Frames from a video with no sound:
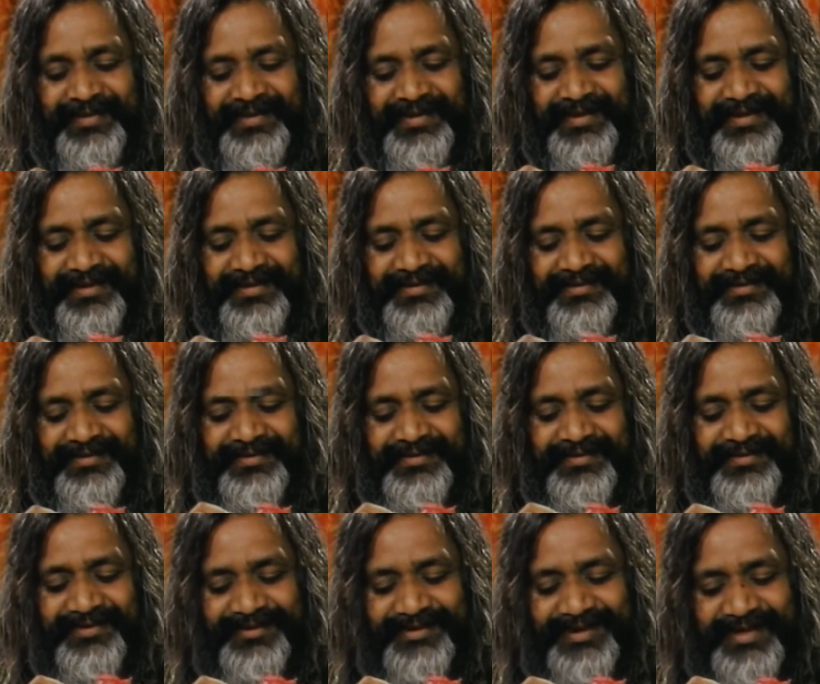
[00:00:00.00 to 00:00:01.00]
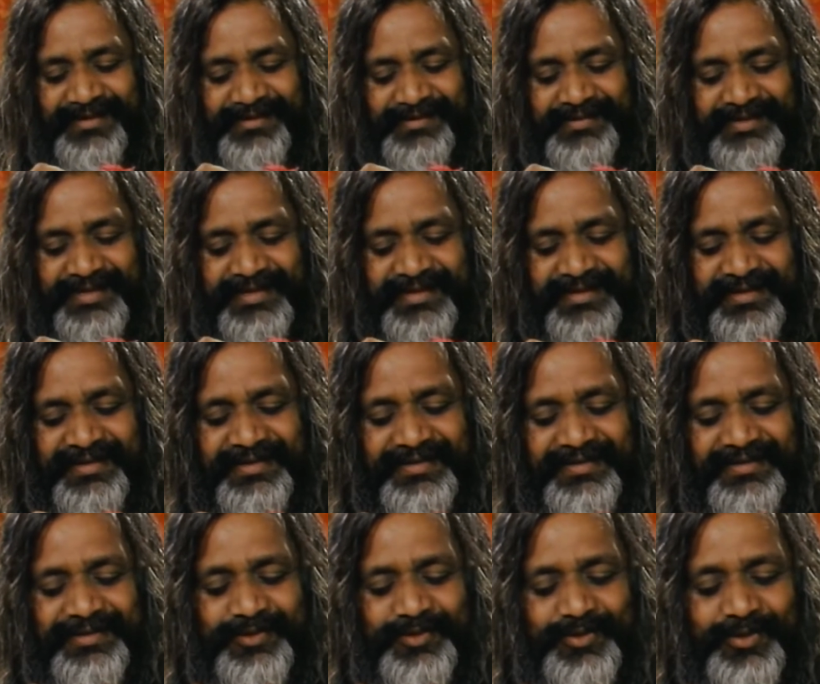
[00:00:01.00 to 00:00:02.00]
and
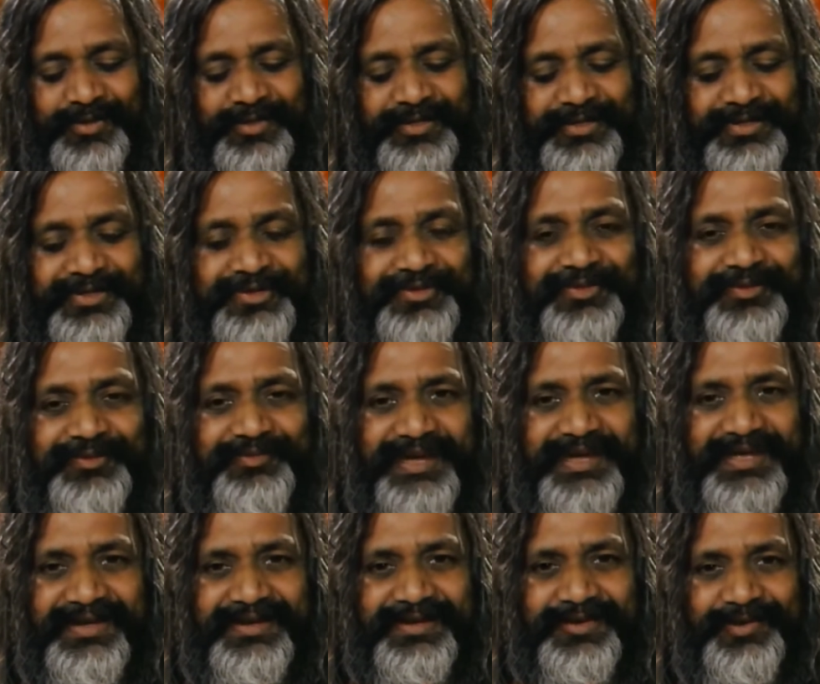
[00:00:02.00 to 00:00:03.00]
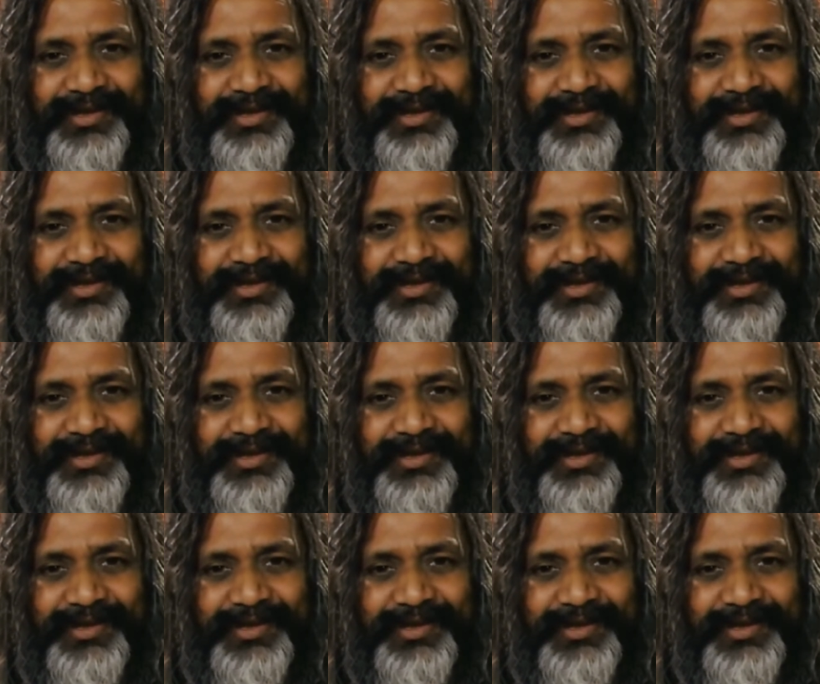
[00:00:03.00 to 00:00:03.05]
transcending the quality of the petal.